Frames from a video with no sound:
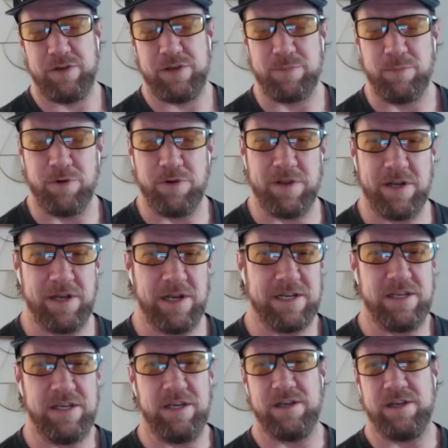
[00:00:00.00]
it's more than an
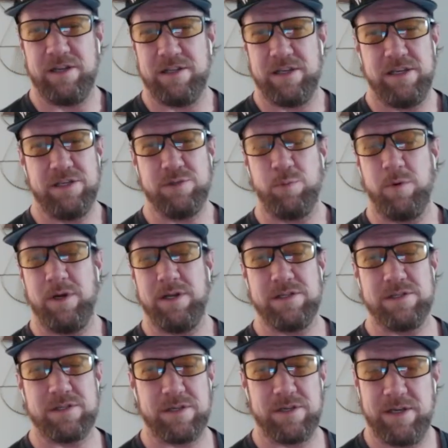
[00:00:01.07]
idea it is what
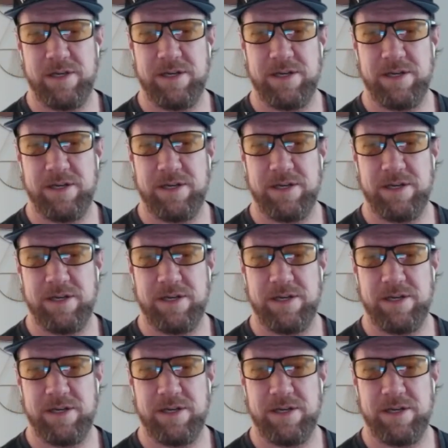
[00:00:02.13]
is